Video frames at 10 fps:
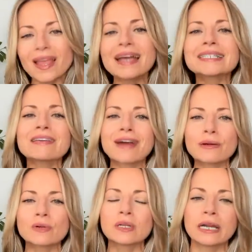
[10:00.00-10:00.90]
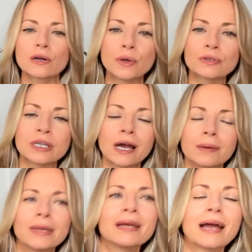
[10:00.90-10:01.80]
I say viral in air quotes,
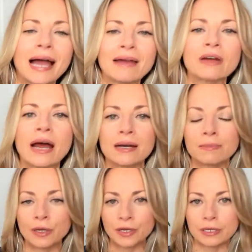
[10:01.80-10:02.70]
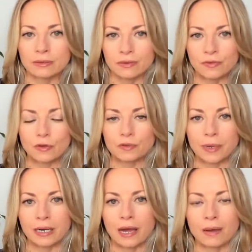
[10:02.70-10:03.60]
I haven't had a million views, but